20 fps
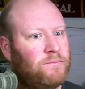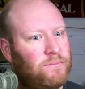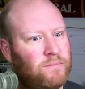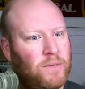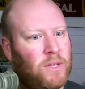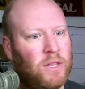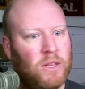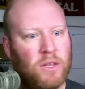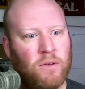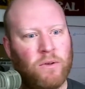
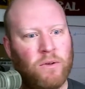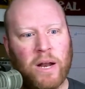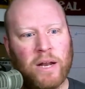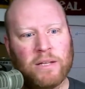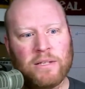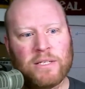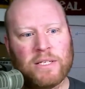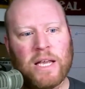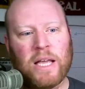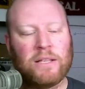the
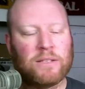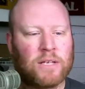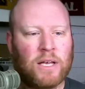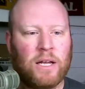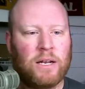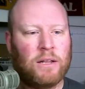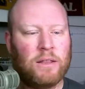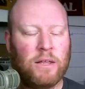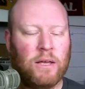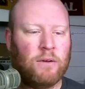United States
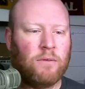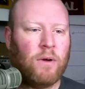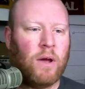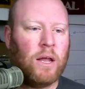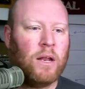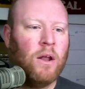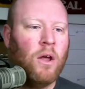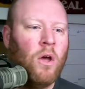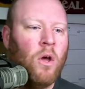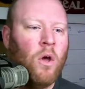kind of thing,
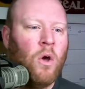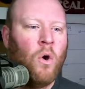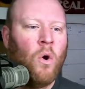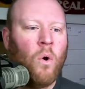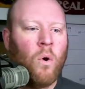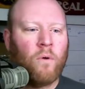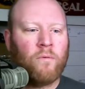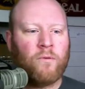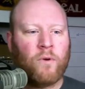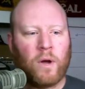right?
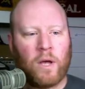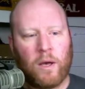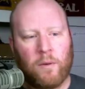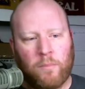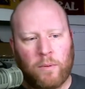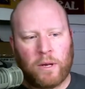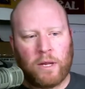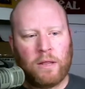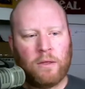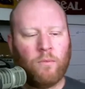Or for a
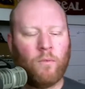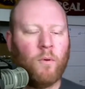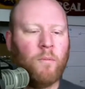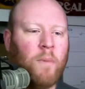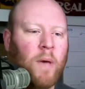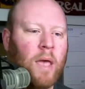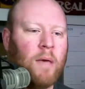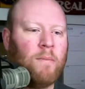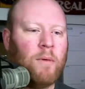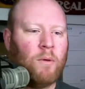company that will
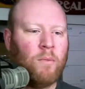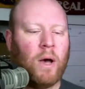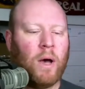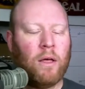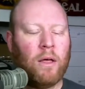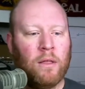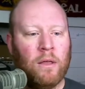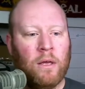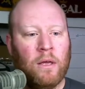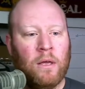pay me
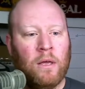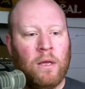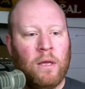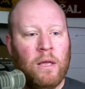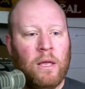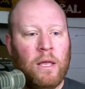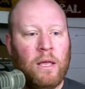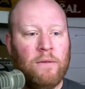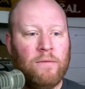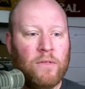well,
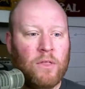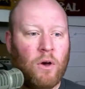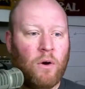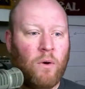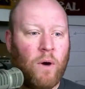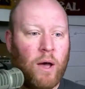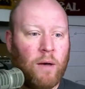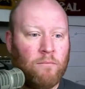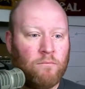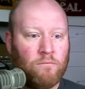even
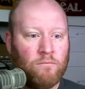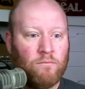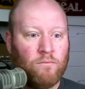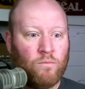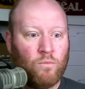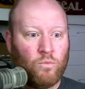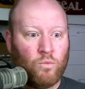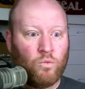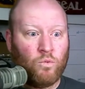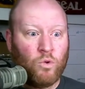though I'm
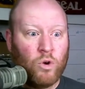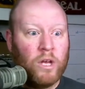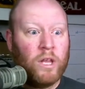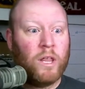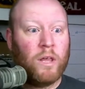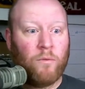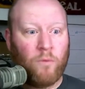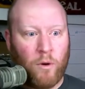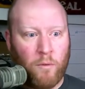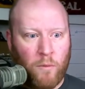
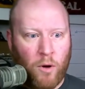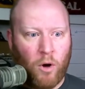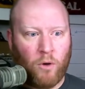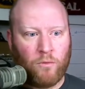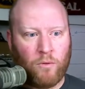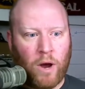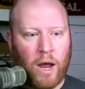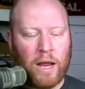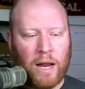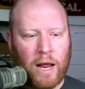really remote,
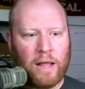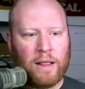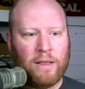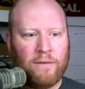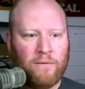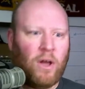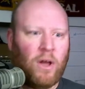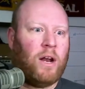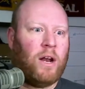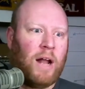right? I
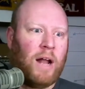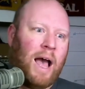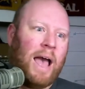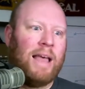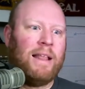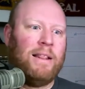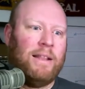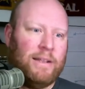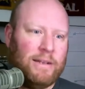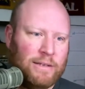live on an
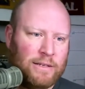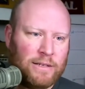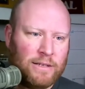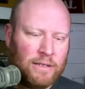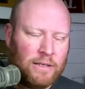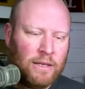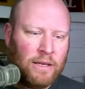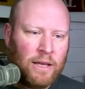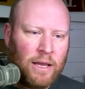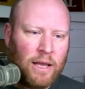island,
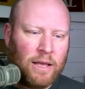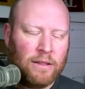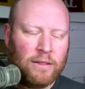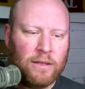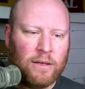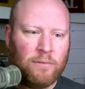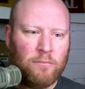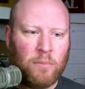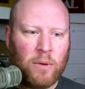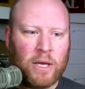and
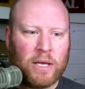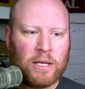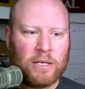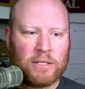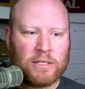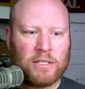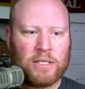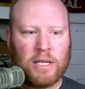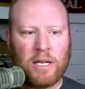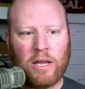the
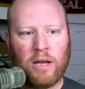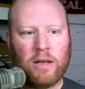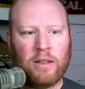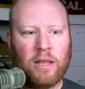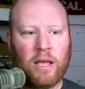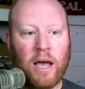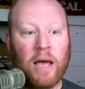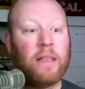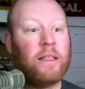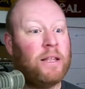biggest city on
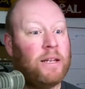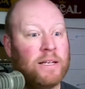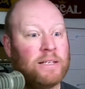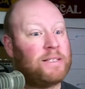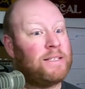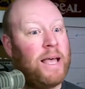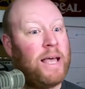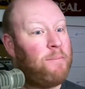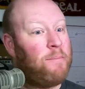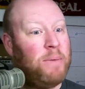the island
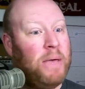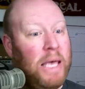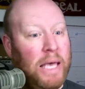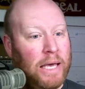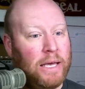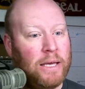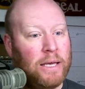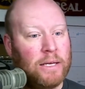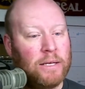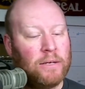isn't that
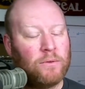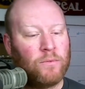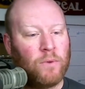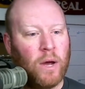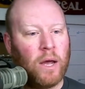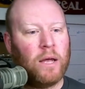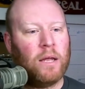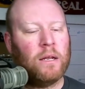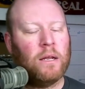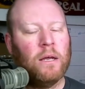big,
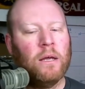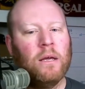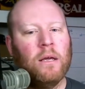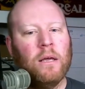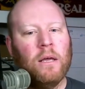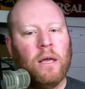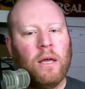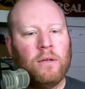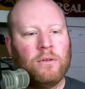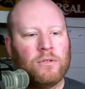right?
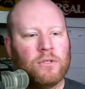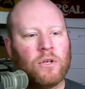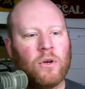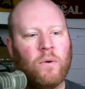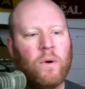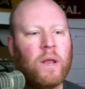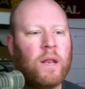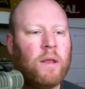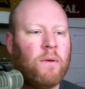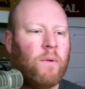And
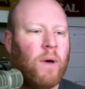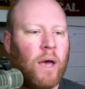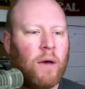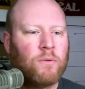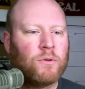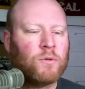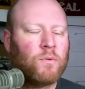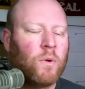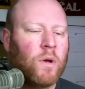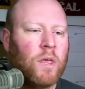so anyway, I
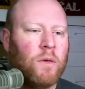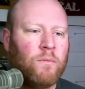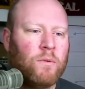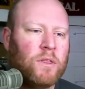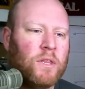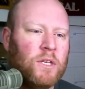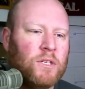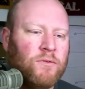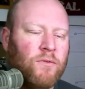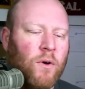was working with
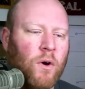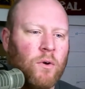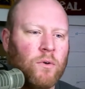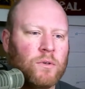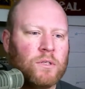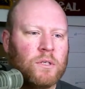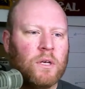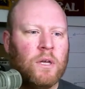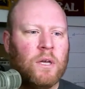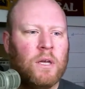these folks,